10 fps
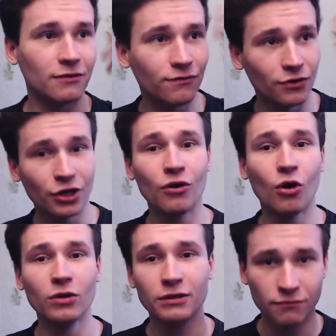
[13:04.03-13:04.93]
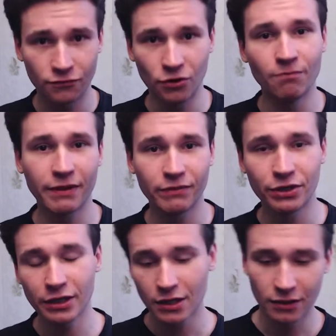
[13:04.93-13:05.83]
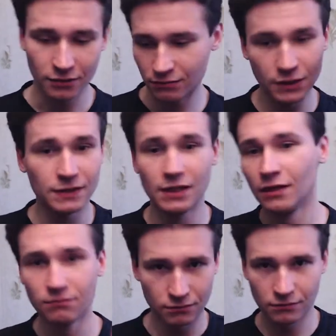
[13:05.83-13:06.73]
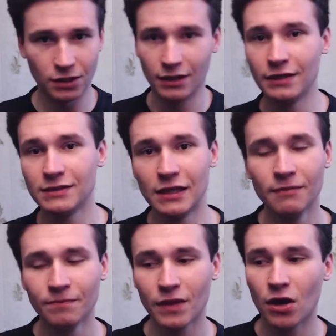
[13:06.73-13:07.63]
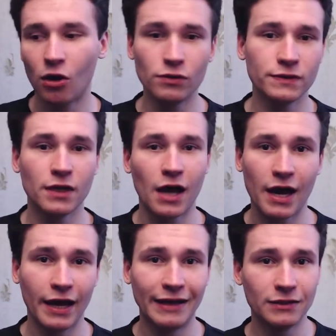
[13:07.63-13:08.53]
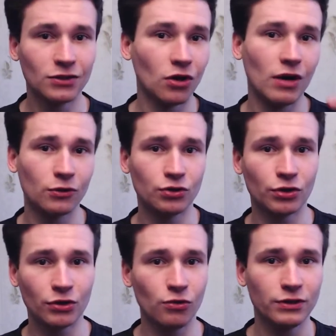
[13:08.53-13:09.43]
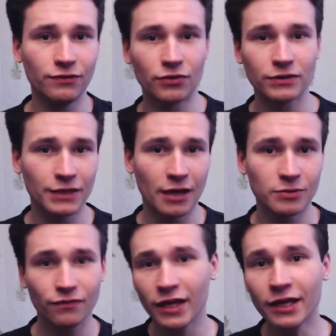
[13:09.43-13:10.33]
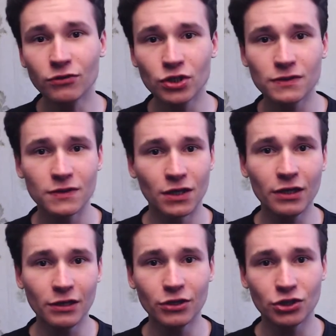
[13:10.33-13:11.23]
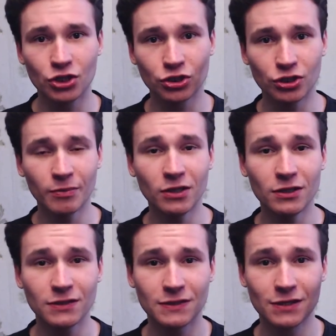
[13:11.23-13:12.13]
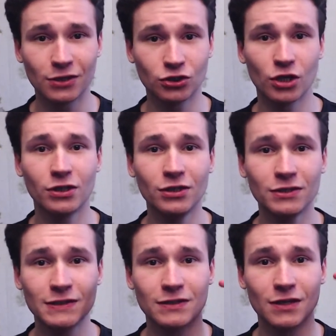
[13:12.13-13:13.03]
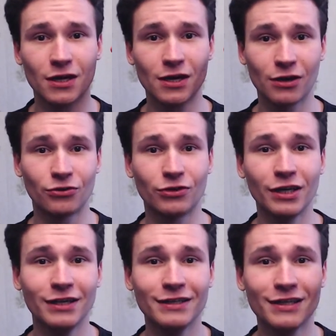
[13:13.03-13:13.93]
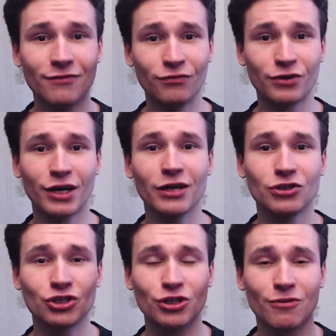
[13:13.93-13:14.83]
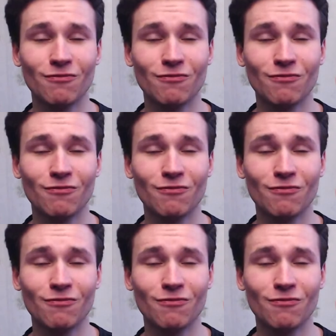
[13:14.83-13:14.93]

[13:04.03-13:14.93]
of recalling from memory, easy easily. Also, I know how to recall different types of languages, English, Japanese, Chinese, Korean, French,